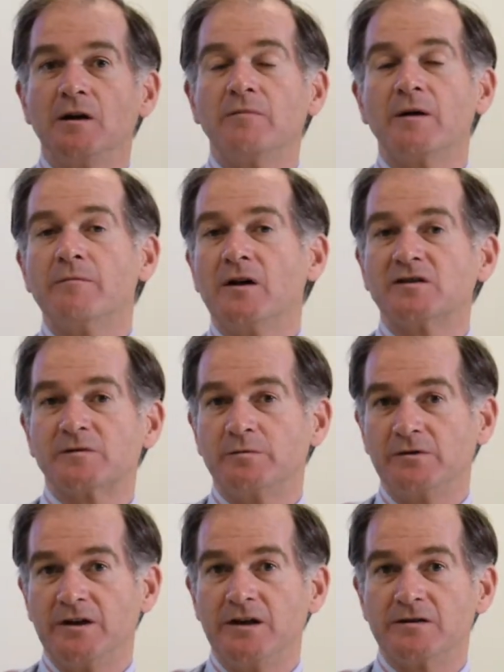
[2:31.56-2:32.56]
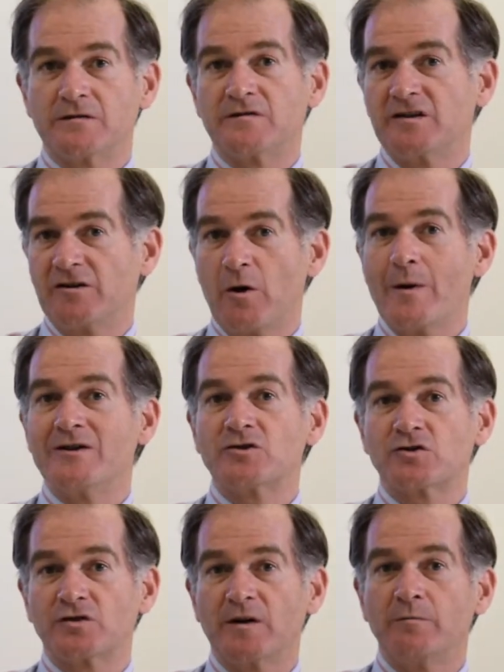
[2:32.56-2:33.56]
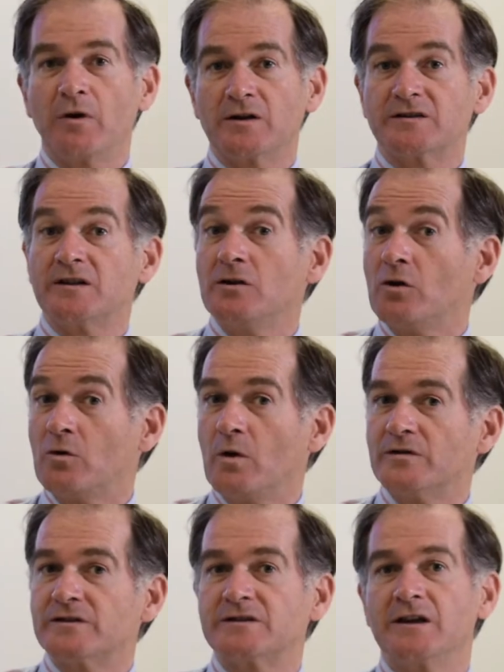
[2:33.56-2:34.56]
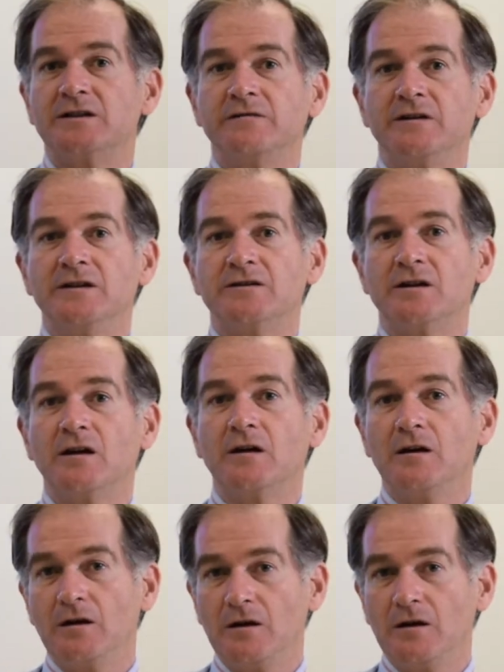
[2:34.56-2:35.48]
by multiple years of zero interest rate policy or quantitative easing.